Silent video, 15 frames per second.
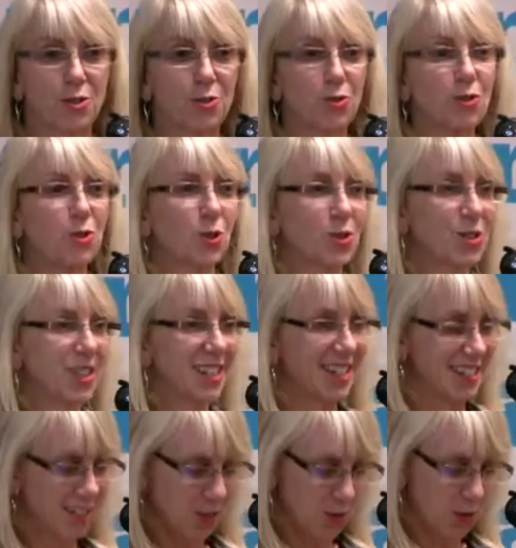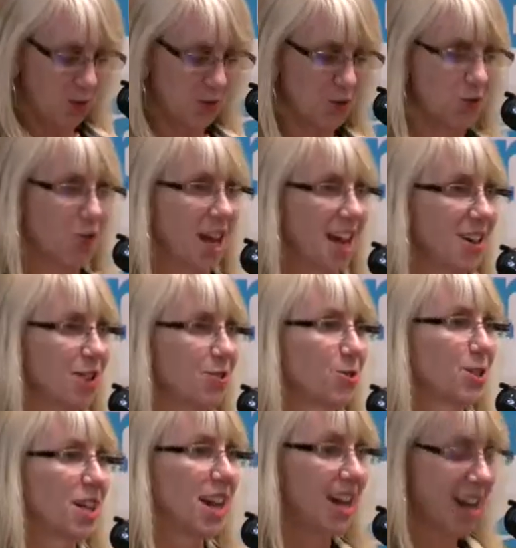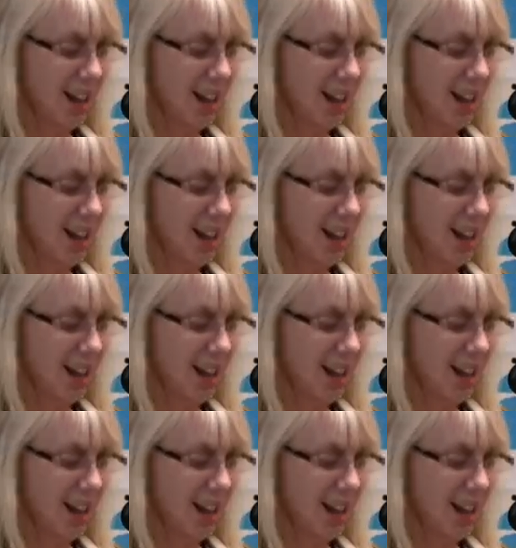So certainly this overshadows